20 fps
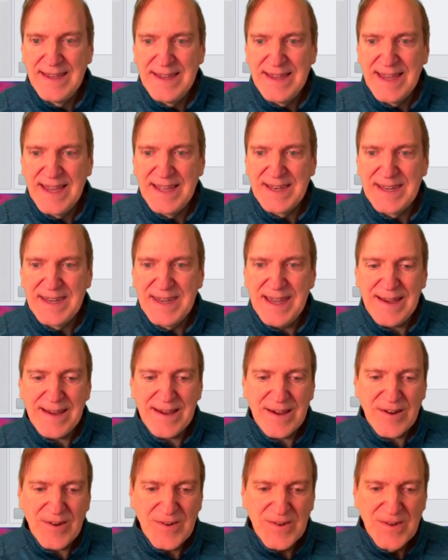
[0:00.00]
And
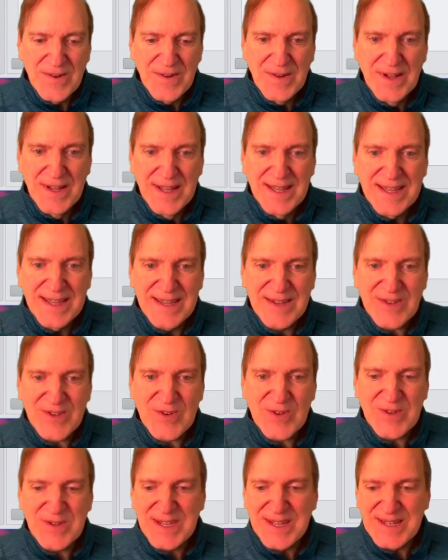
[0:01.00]
now it
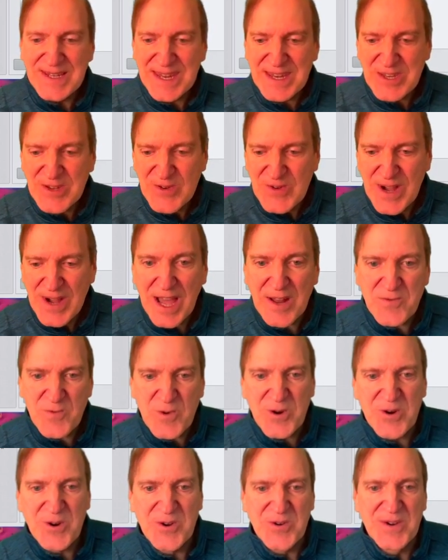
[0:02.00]
should continue
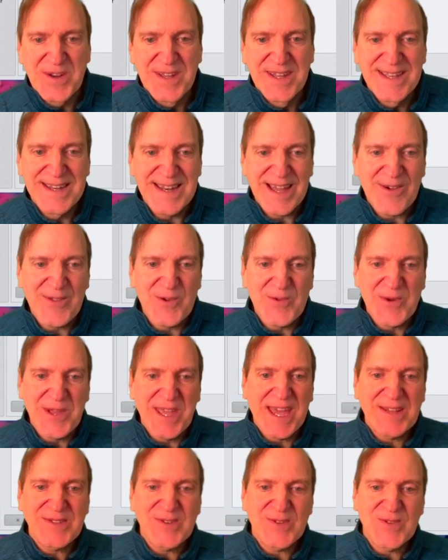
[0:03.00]
onward now that we
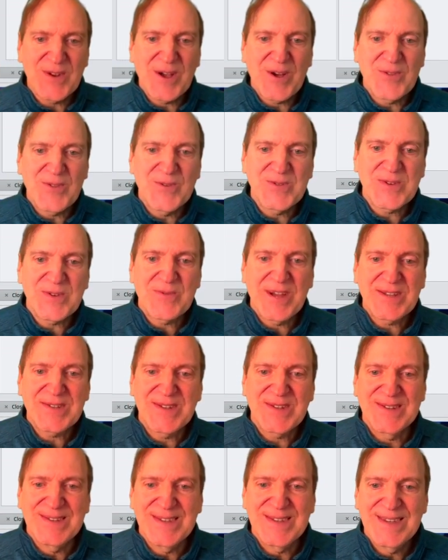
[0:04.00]
answered all those
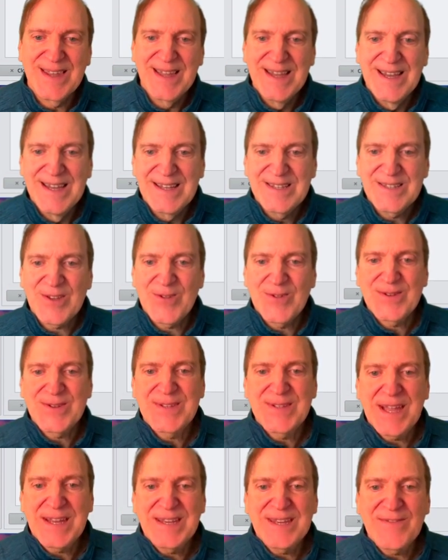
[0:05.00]
questions. So this
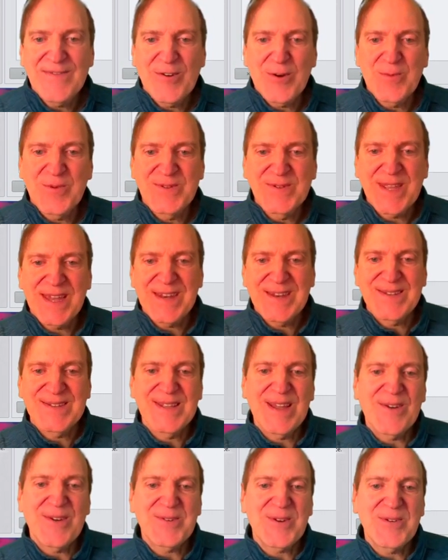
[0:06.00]
94% is
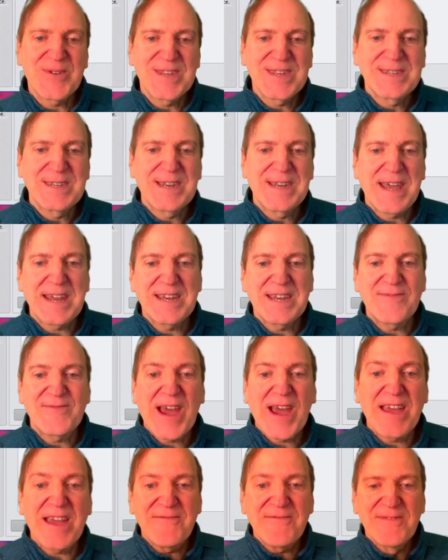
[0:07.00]
now turned into
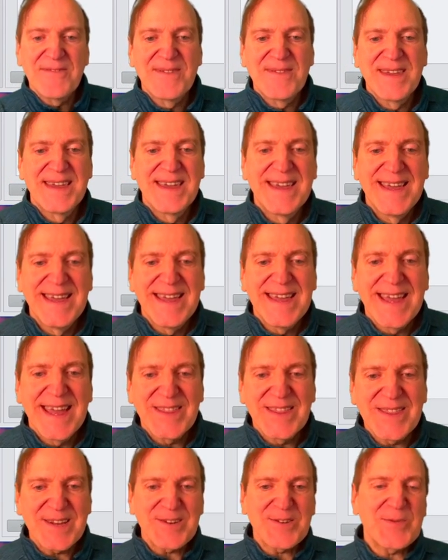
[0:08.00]
95
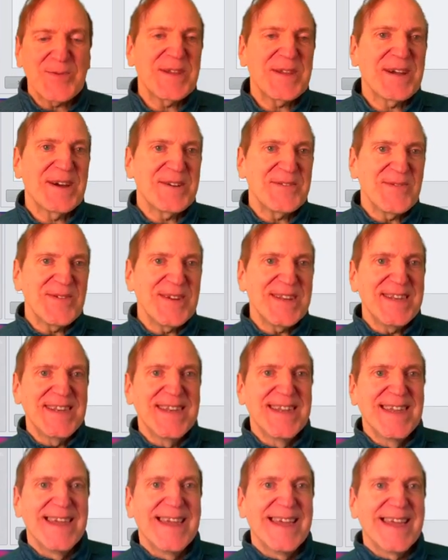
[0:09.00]
and then it'll be 100.
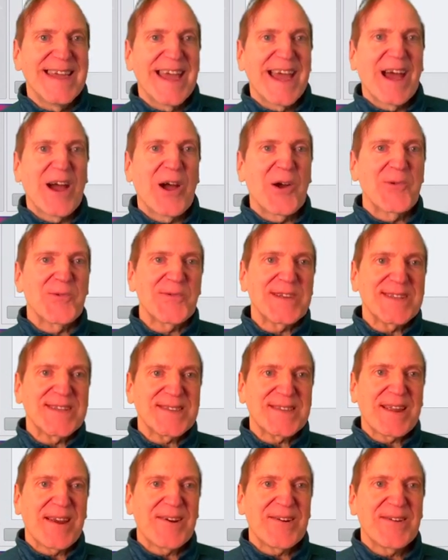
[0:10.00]
I'll
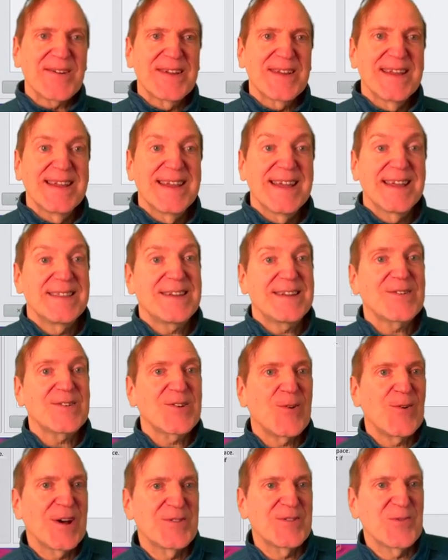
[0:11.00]
restart and that'll
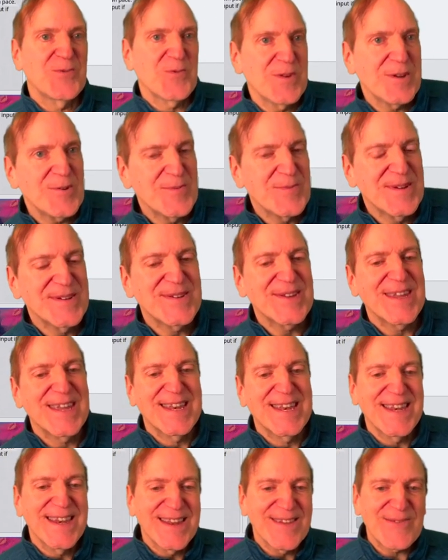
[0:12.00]
go on the real
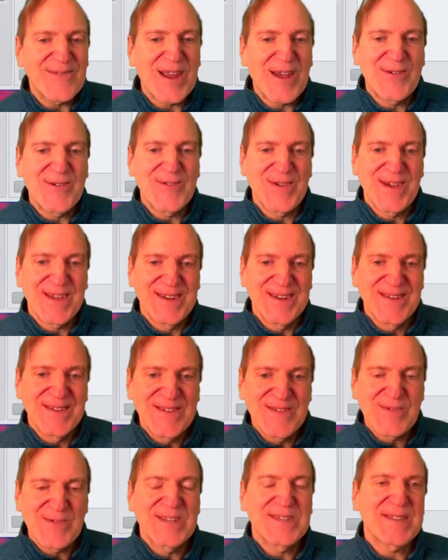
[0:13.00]
machine rather than
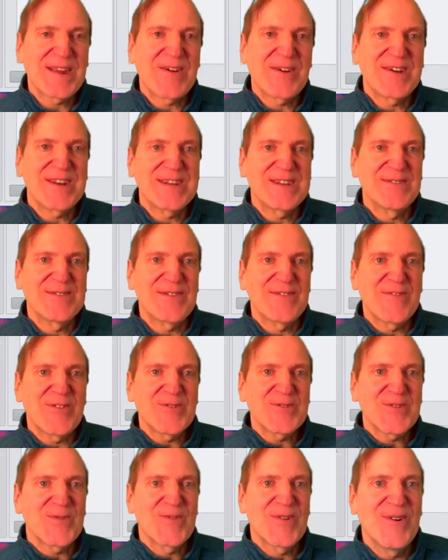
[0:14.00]
restarting in the
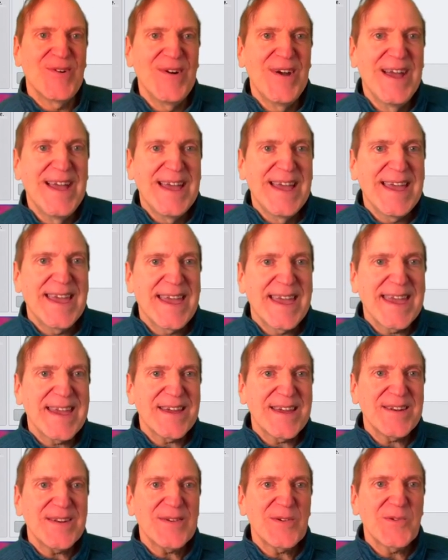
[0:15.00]
virtual
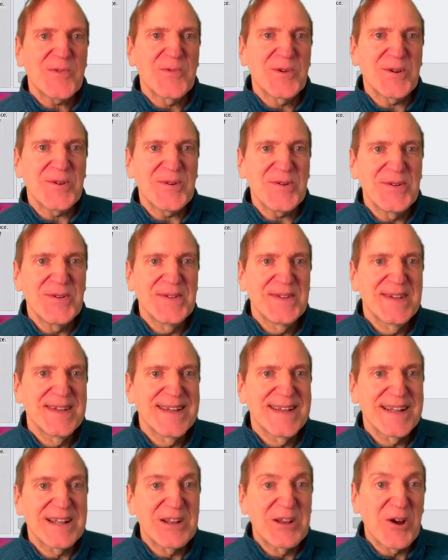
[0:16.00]
and we'll
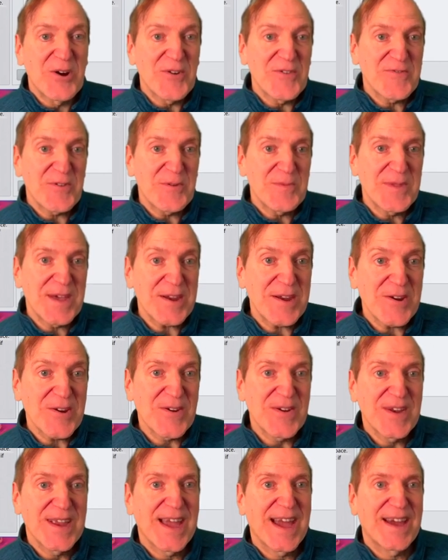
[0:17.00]
go from
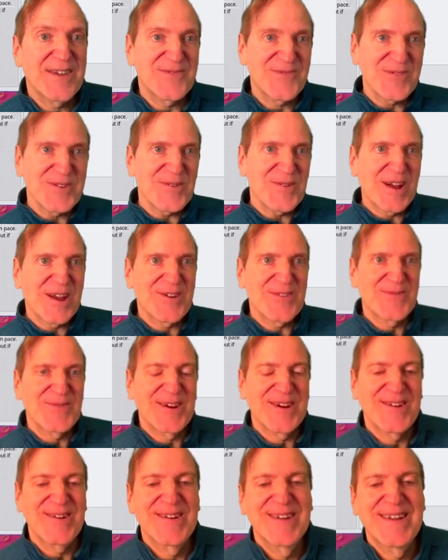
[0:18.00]
there on real
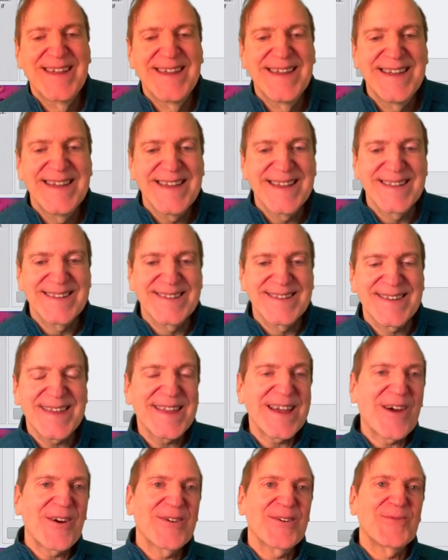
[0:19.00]
hardware and see
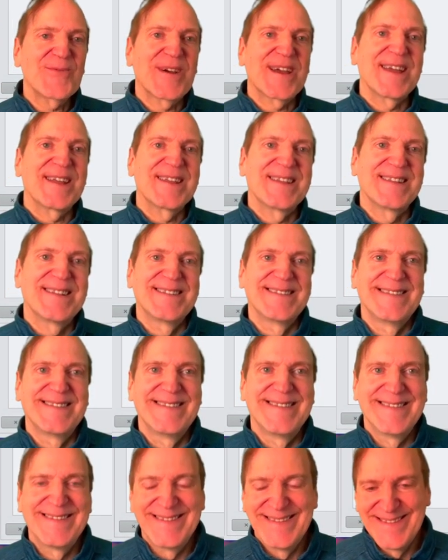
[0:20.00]
how it went.
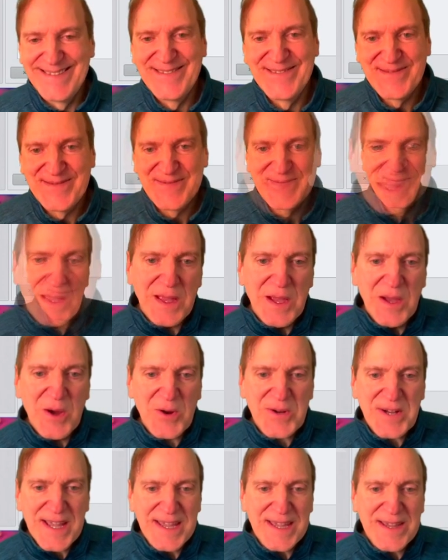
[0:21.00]

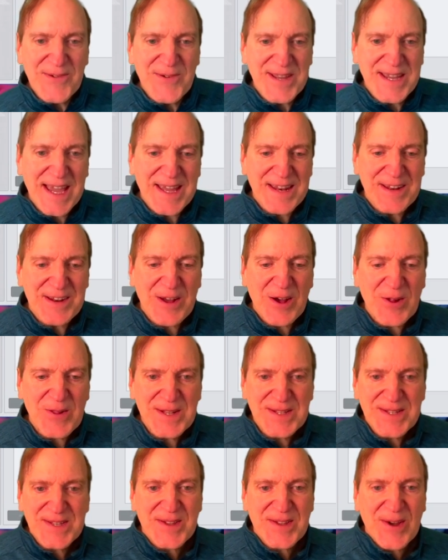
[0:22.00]
Okay, we got it all
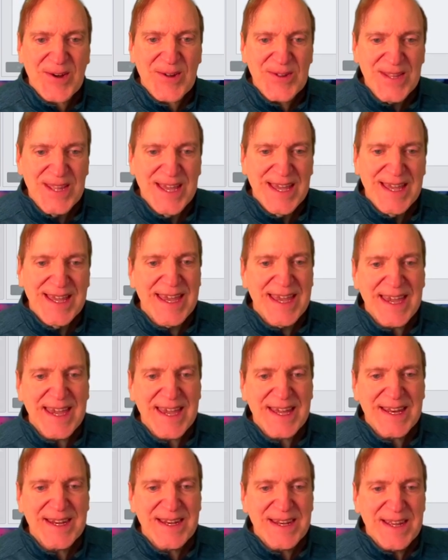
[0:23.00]
installed
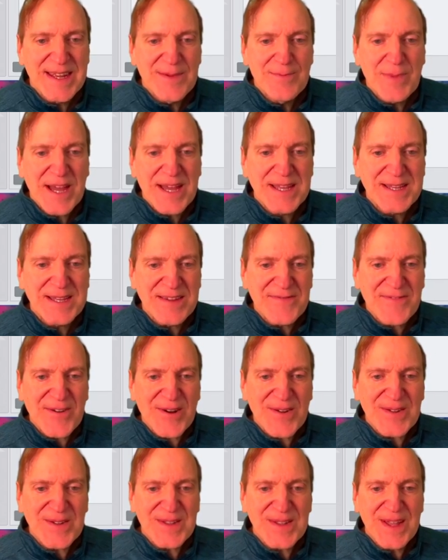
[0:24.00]
and by
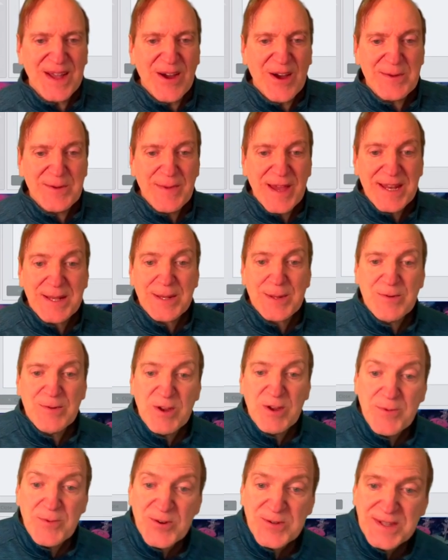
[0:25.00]
default automatically
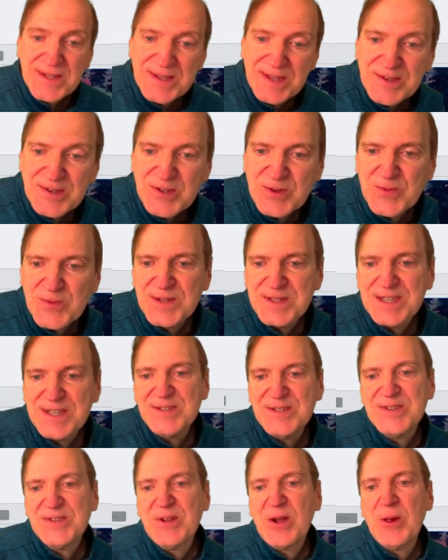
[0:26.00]
reboot the system when the
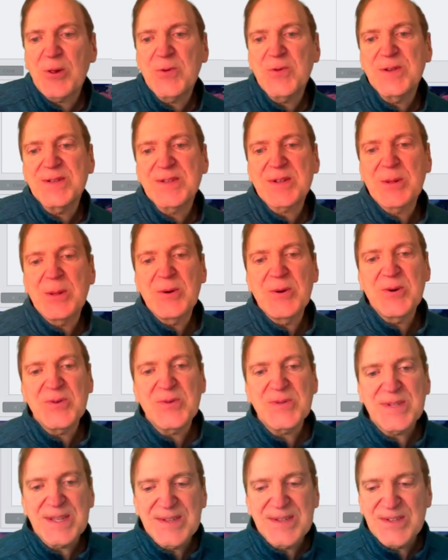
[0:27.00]
installer is
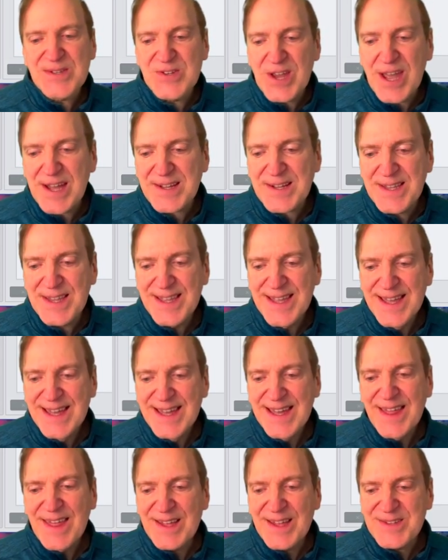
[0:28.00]
closed is checked.
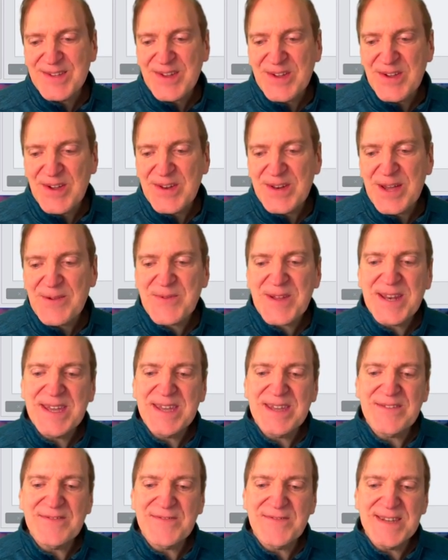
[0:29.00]
That's good. I'm going to
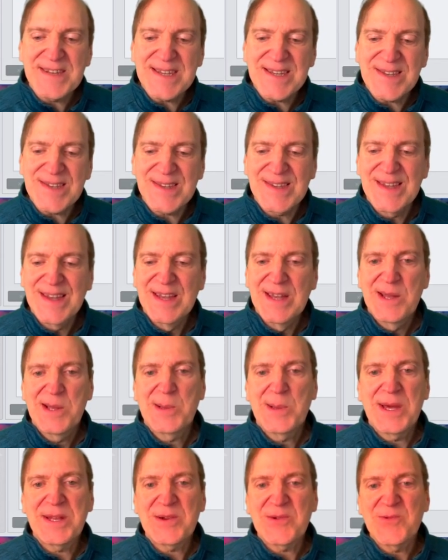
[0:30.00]
hit finish,
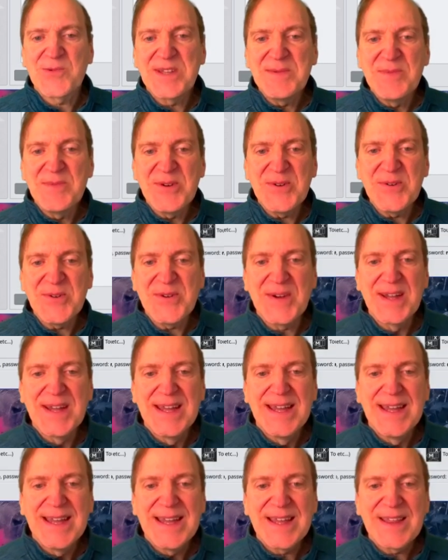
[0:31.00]
let it reboot,
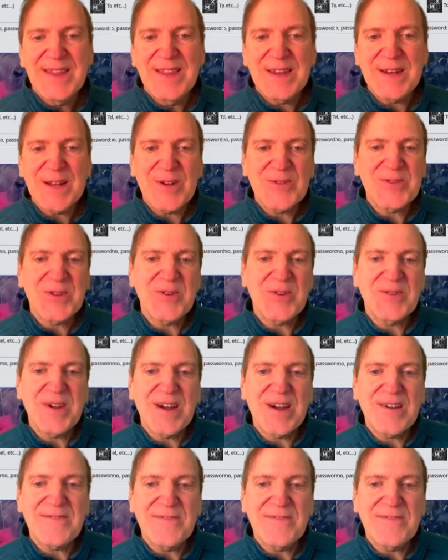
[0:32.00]
then I'll turn off